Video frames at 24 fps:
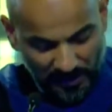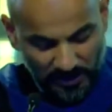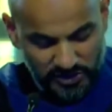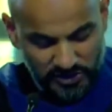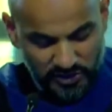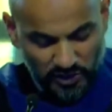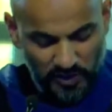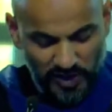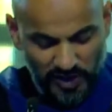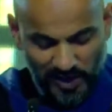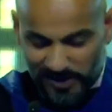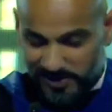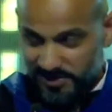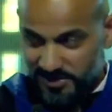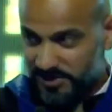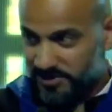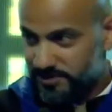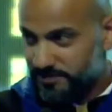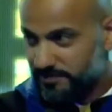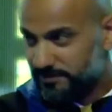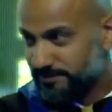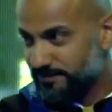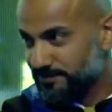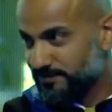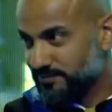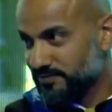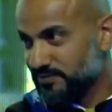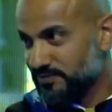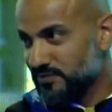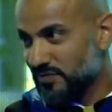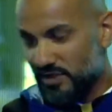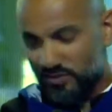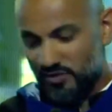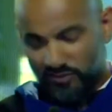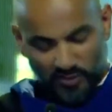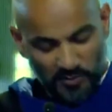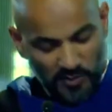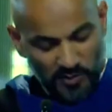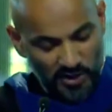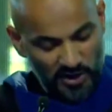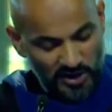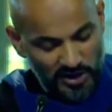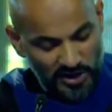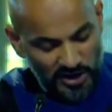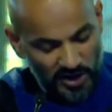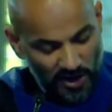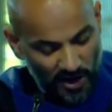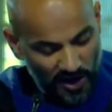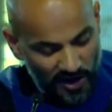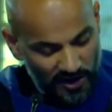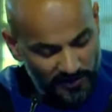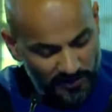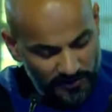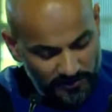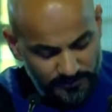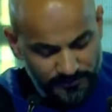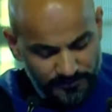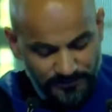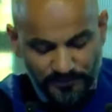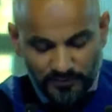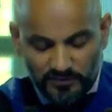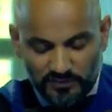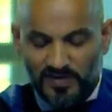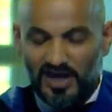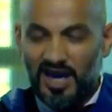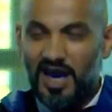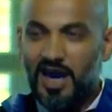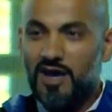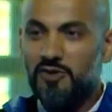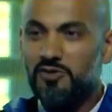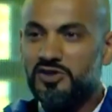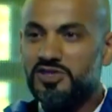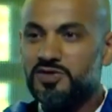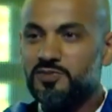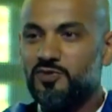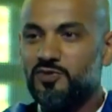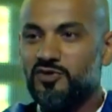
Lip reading: So yes, from early on, I was